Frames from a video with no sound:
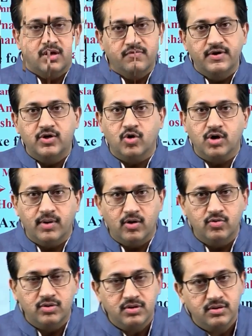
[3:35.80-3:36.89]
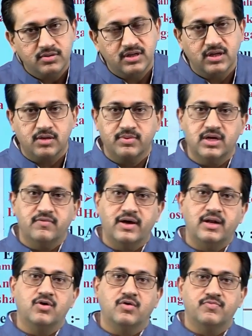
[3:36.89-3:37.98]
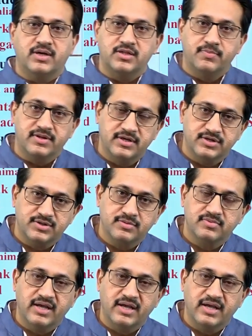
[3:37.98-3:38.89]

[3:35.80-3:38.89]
If we talk about the Narmada Valley of Madhya Pradesh,